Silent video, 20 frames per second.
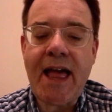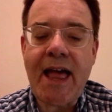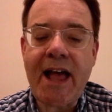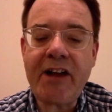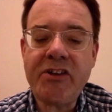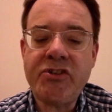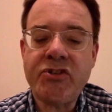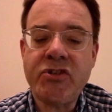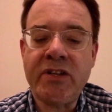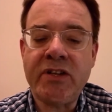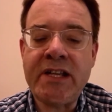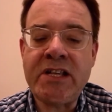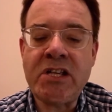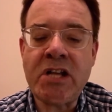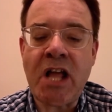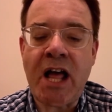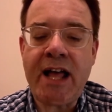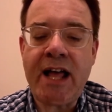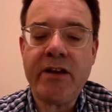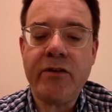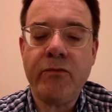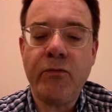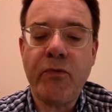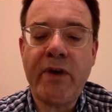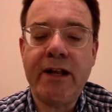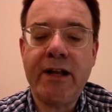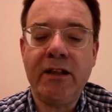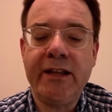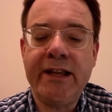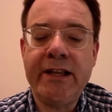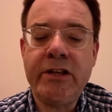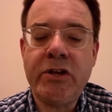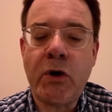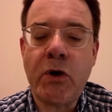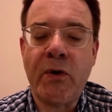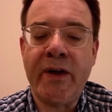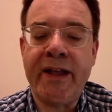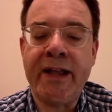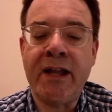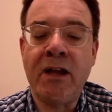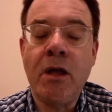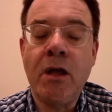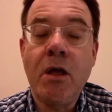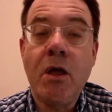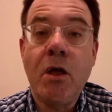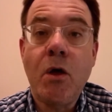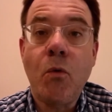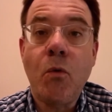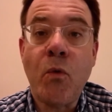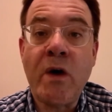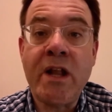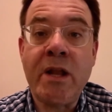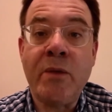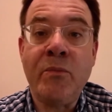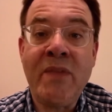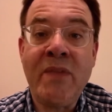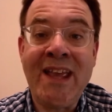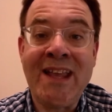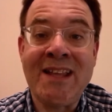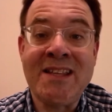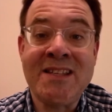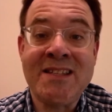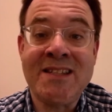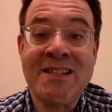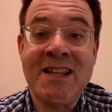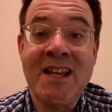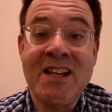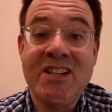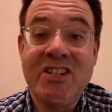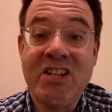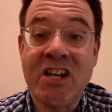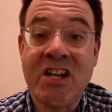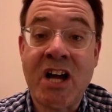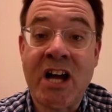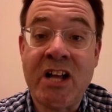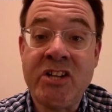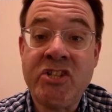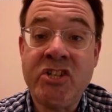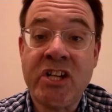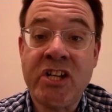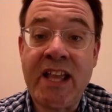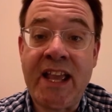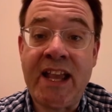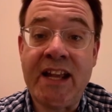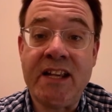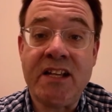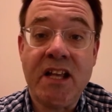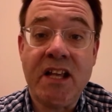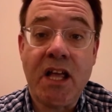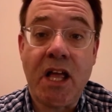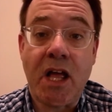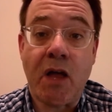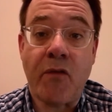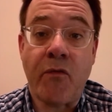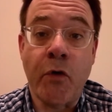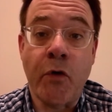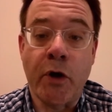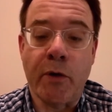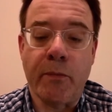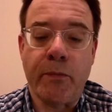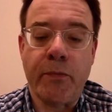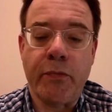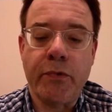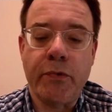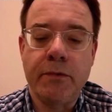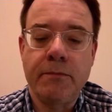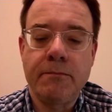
actually not readily knowing what it means to conjugate a verb.